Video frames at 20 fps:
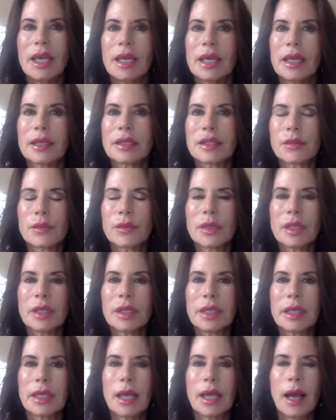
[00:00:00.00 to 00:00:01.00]
it's
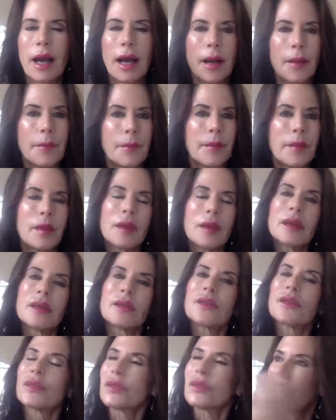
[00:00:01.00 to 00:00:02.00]
really
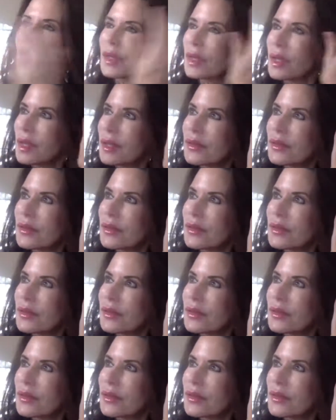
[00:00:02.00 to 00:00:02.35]
it's